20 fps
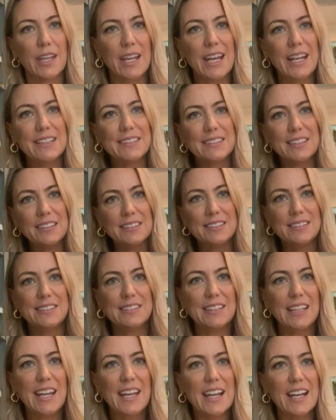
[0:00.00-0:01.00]
It's a
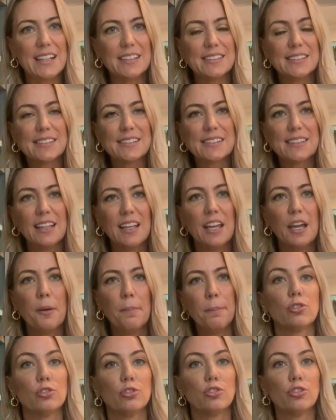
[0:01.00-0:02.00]
dance.
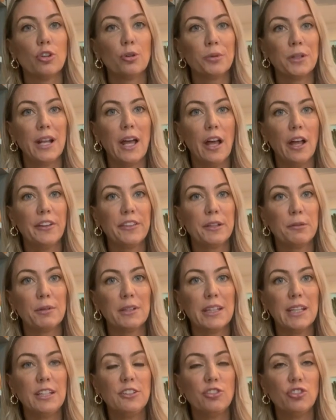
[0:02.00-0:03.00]
So in a healthy
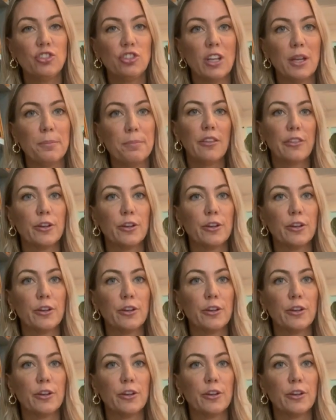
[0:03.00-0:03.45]
relationship,